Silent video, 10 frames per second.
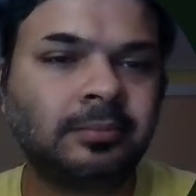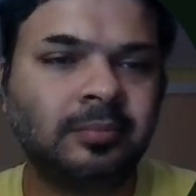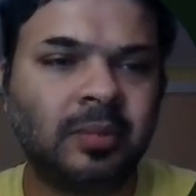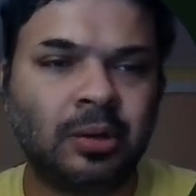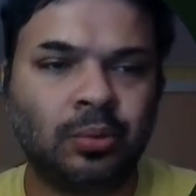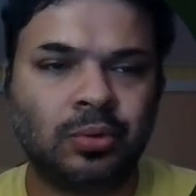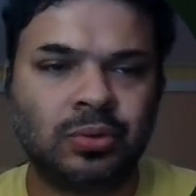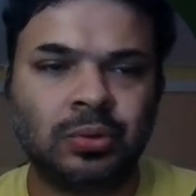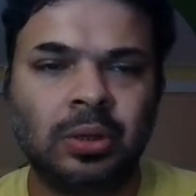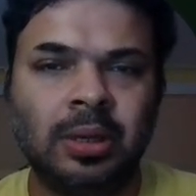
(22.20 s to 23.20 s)
The course
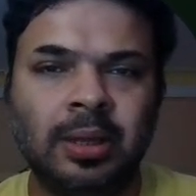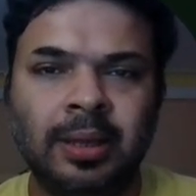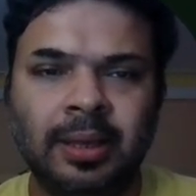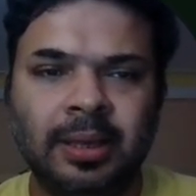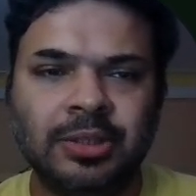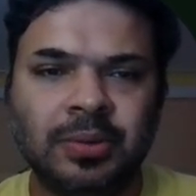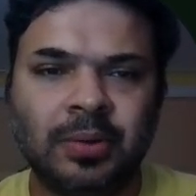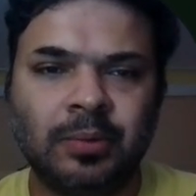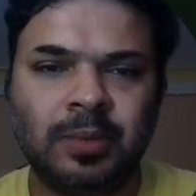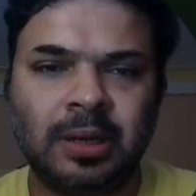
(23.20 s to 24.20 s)
goal is to
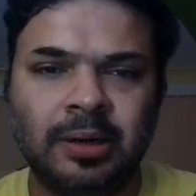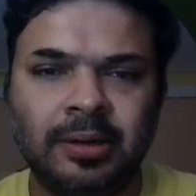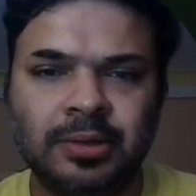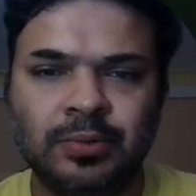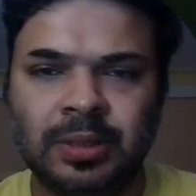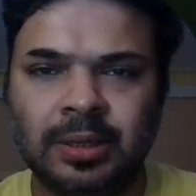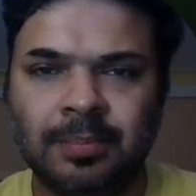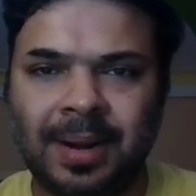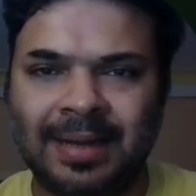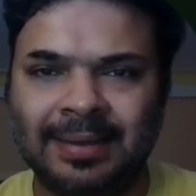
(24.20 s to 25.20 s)
equip the learners with a
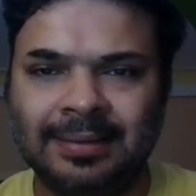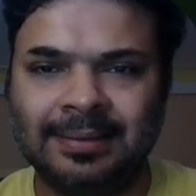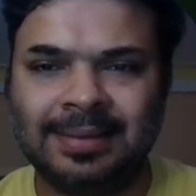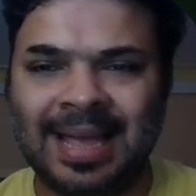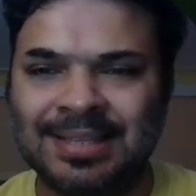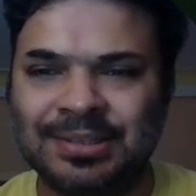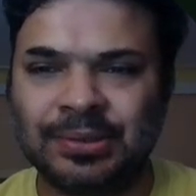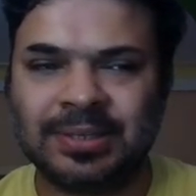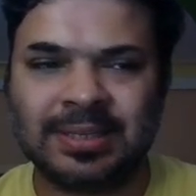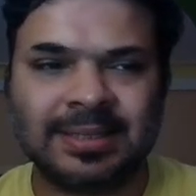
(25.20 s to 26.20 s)
practical
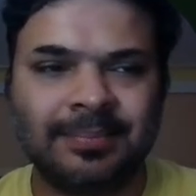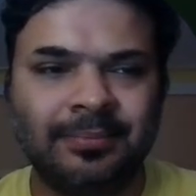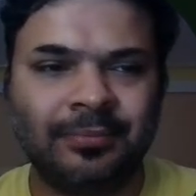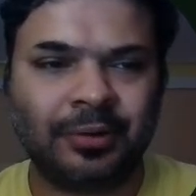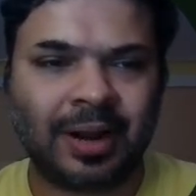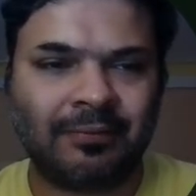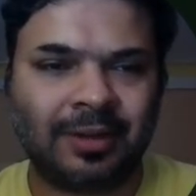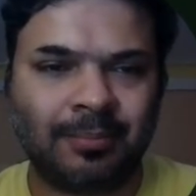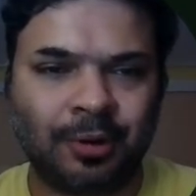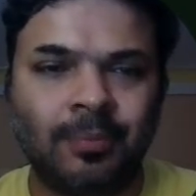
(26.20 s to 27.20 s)
hands-on system for
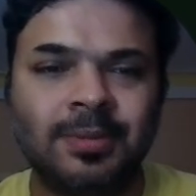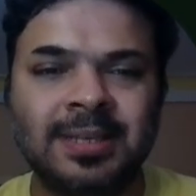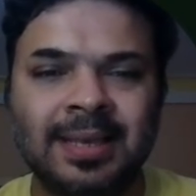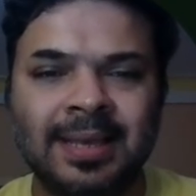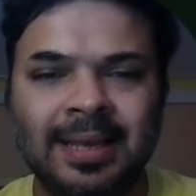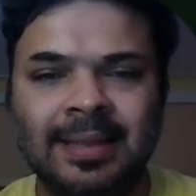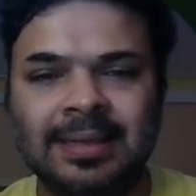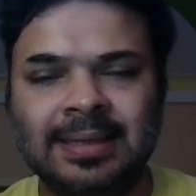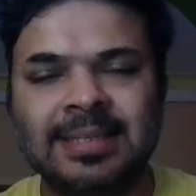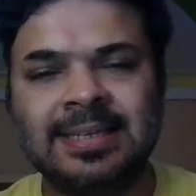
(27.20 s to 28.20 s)
crafting prompts
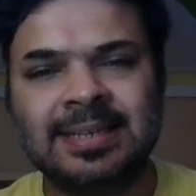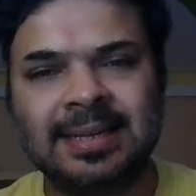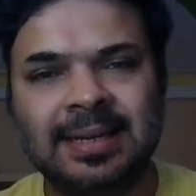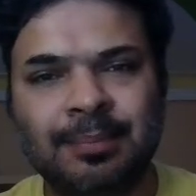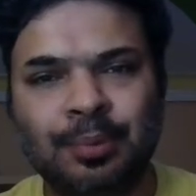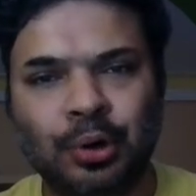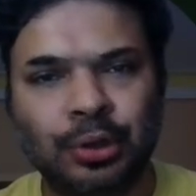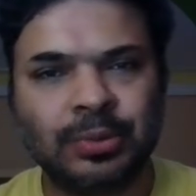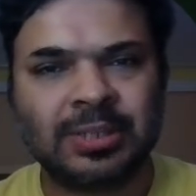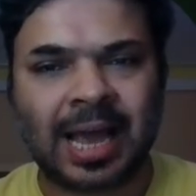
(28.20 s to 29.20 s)
that consistently
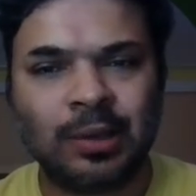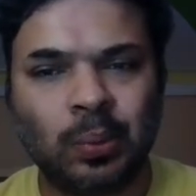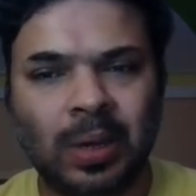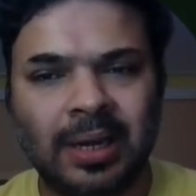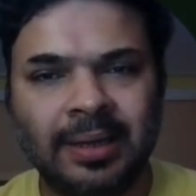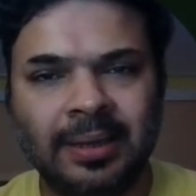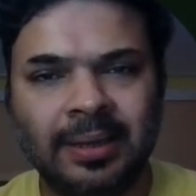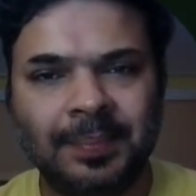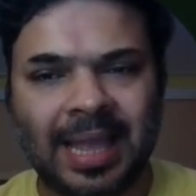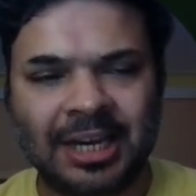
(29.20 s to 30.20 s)
produce
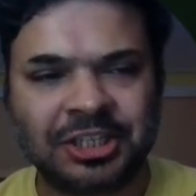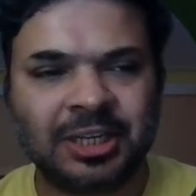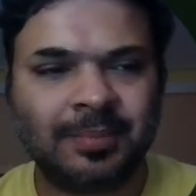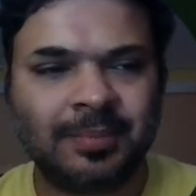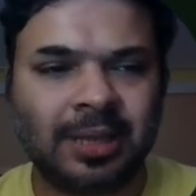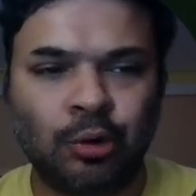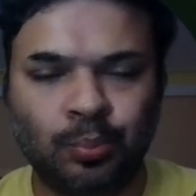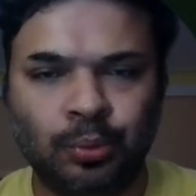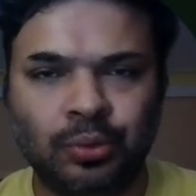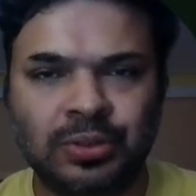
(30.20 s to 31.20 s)
high-quality, actionable
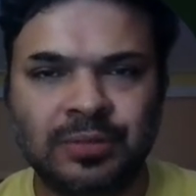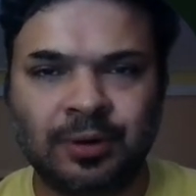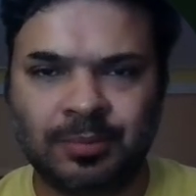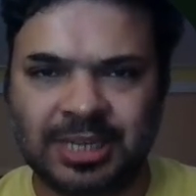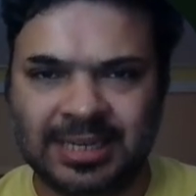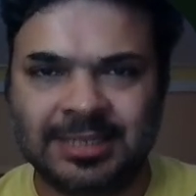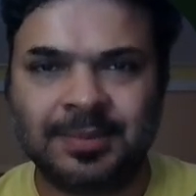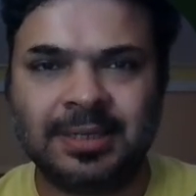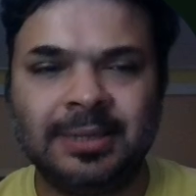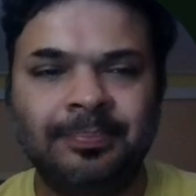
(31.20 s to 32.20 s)
outputs from
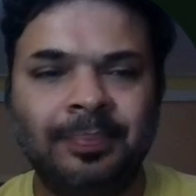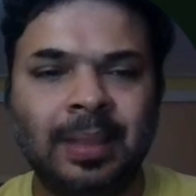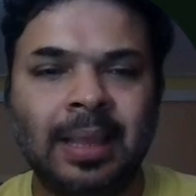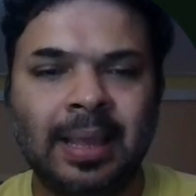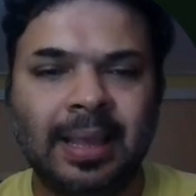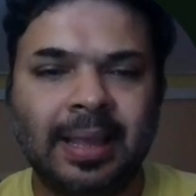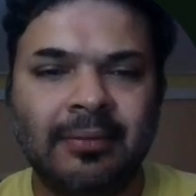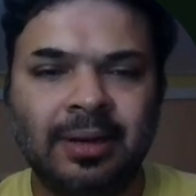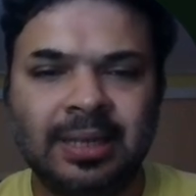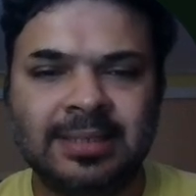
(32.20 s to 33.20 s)
ChatGPT.
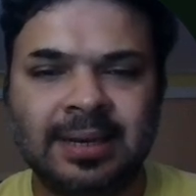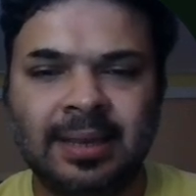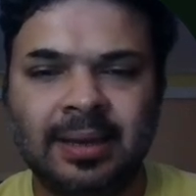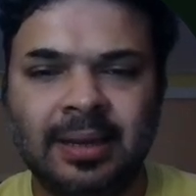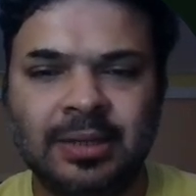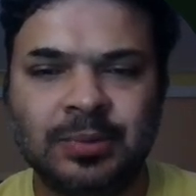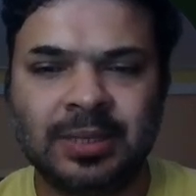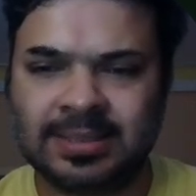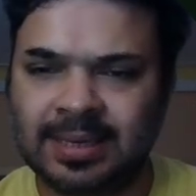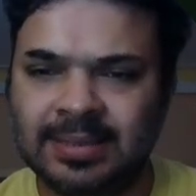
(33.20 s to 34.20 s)
Every lesson here ends with
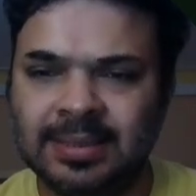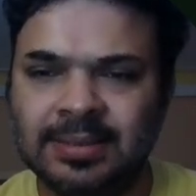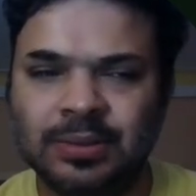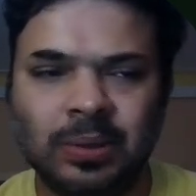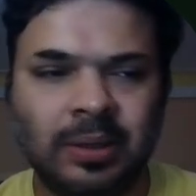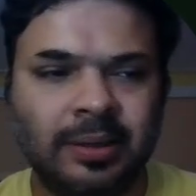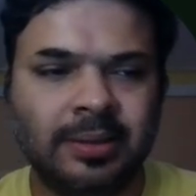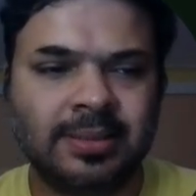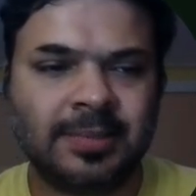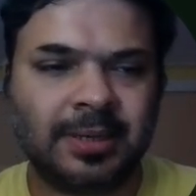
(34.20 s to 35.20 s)
exercises, so
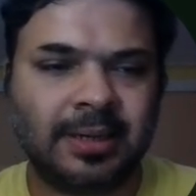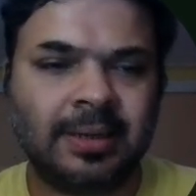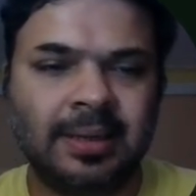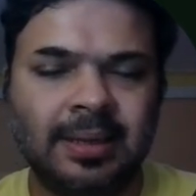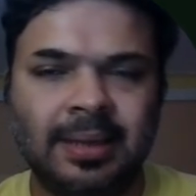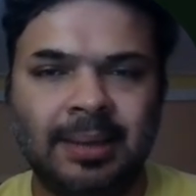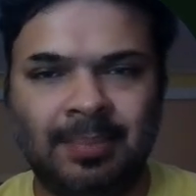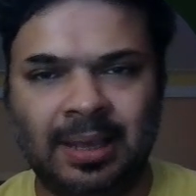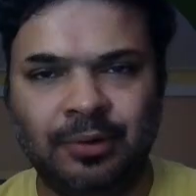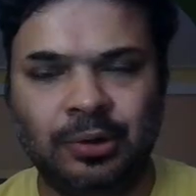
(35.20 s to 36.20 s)
learners immediately
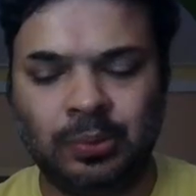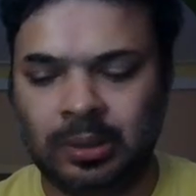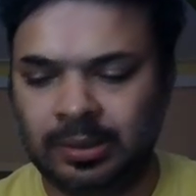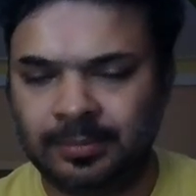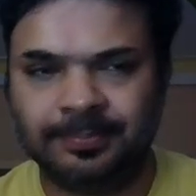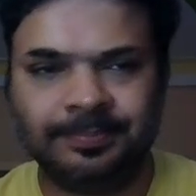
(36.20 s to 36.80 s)
apply what to learn.